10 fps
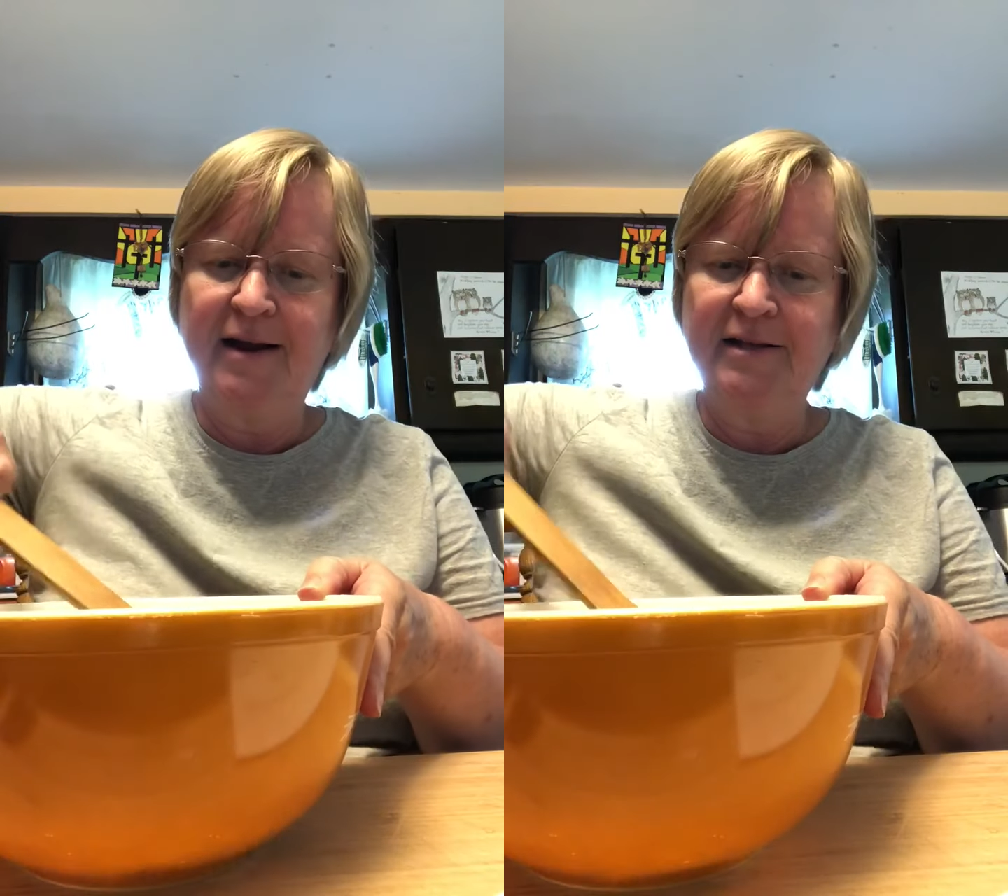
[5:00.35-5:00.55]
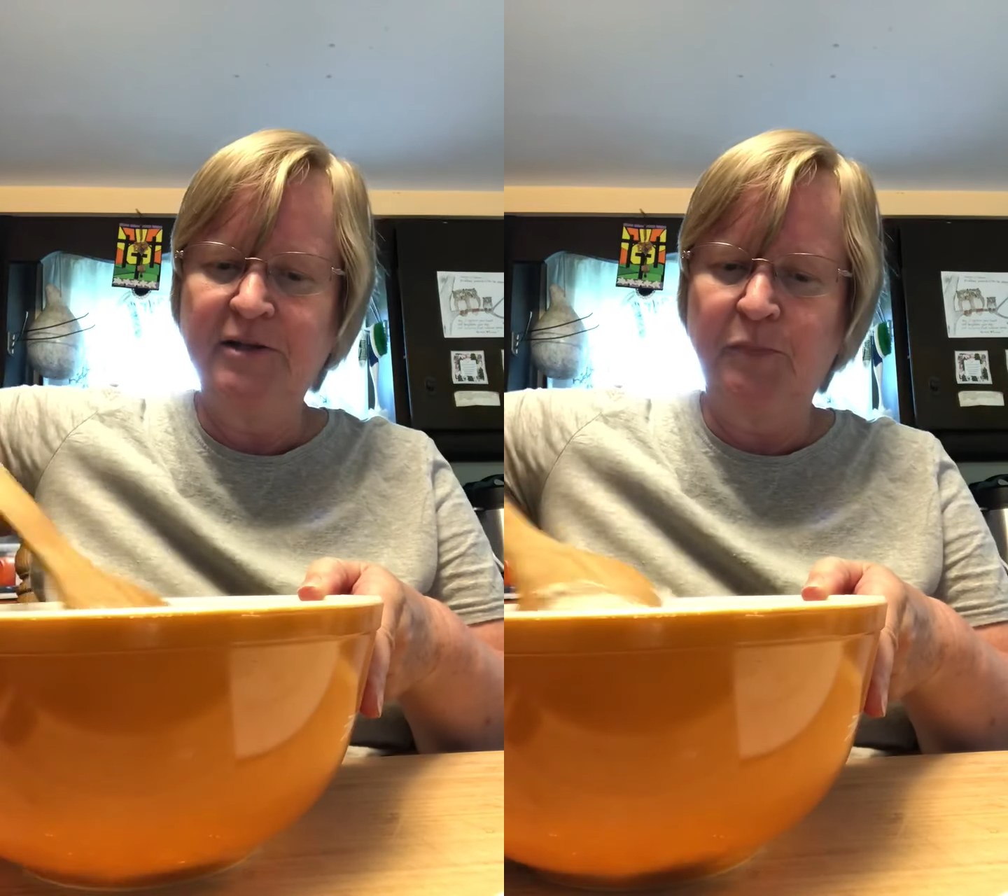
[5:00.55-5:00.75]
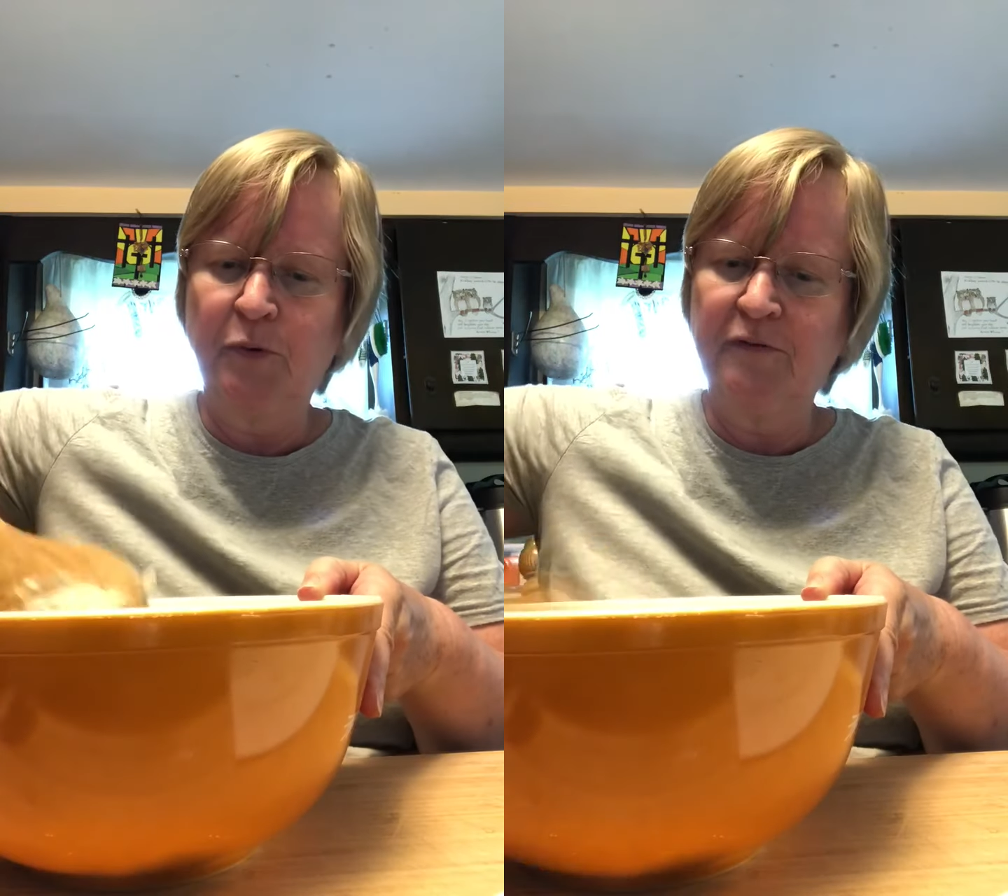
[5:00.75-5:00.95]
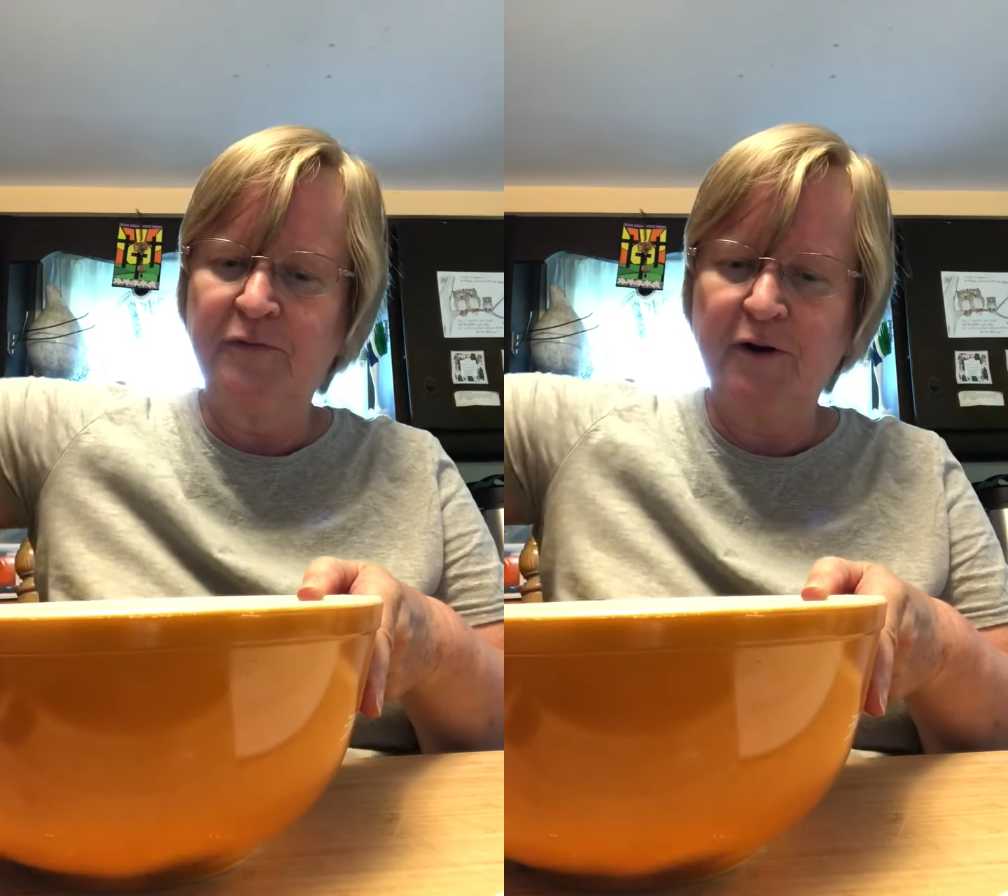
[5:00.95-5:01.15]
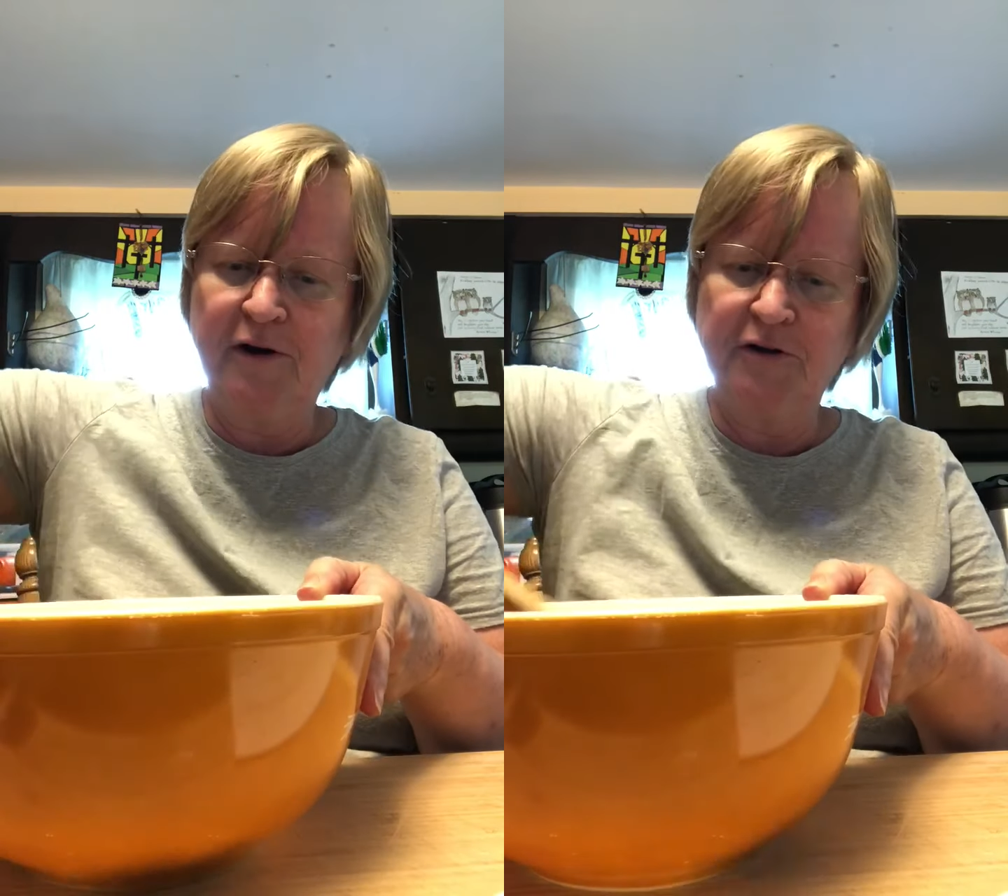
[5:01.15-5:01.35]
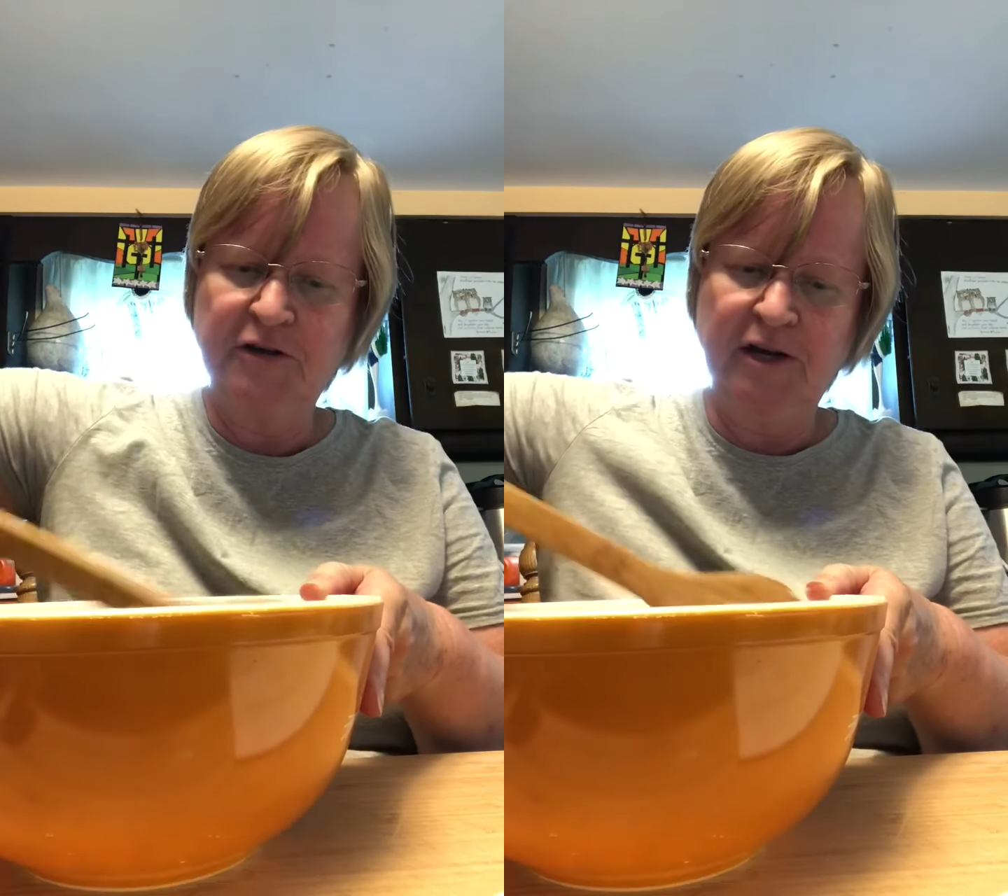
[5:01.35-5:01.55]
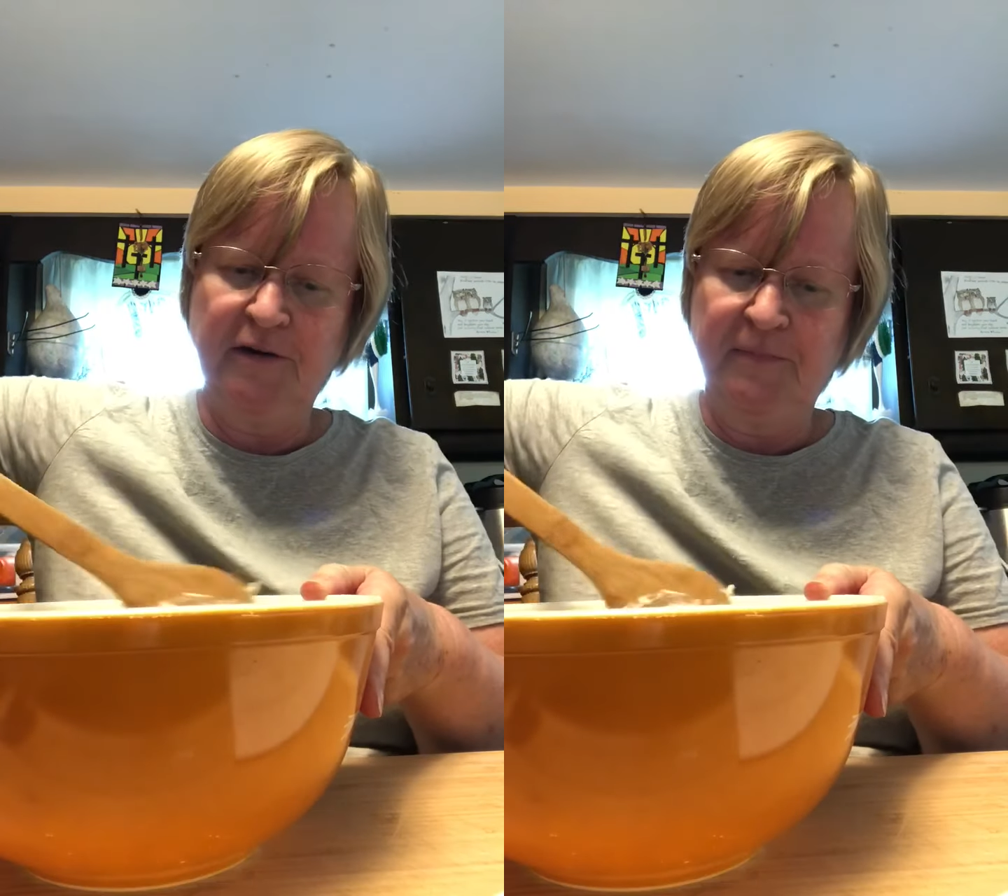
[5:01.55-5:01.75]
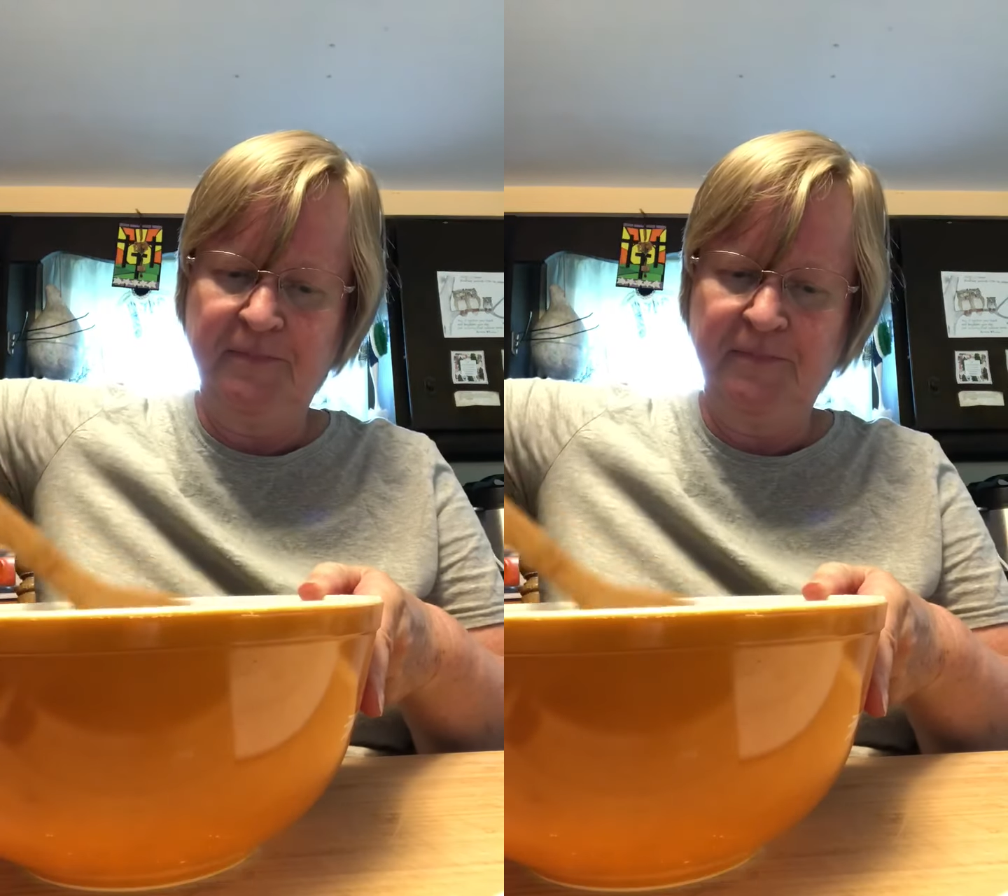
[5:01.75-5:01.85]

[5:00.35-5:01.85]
It's important for ours too.